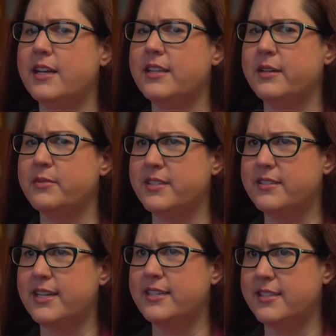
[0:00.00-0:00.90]
I think it was the
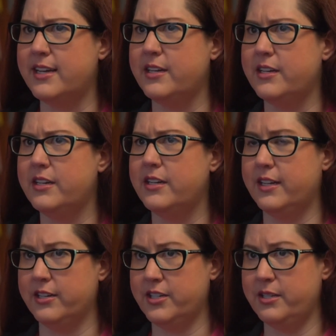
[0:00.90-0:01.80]
state Senate
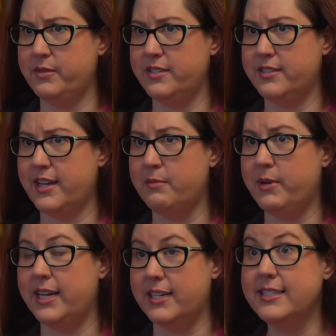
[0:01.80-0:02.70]
election that was decided
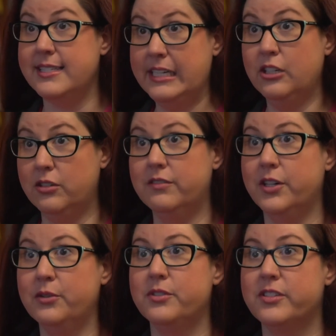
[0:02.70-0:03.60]
by a single
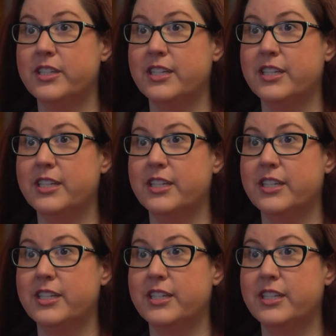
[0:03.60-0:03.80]
vote.